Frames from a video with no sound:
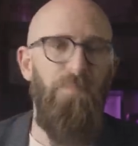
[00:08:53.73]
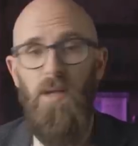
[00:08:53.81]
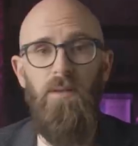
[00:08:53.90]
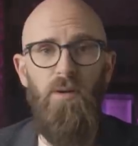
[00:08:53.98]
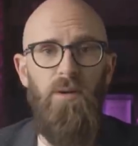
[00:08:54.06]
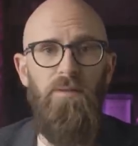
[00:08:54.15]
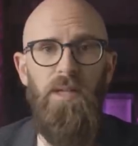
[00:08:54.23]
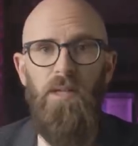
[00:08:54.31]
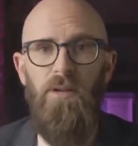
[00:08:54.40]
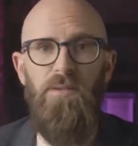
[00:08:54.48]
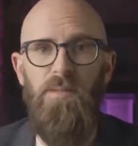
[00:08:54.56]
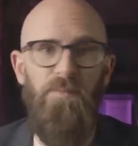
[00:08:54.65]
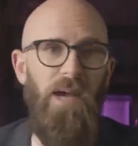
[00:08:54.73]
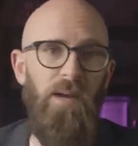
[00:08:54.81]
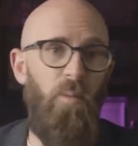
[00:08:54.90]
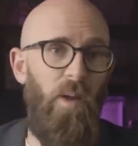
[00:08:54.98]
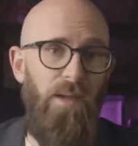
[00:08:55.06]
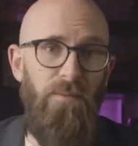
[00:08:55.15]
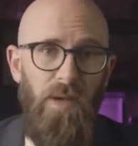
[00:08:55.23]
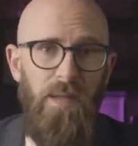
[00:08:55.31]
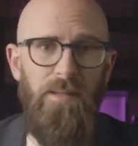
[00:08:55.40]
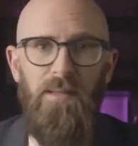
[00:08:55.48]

Though the conflict goes back way further,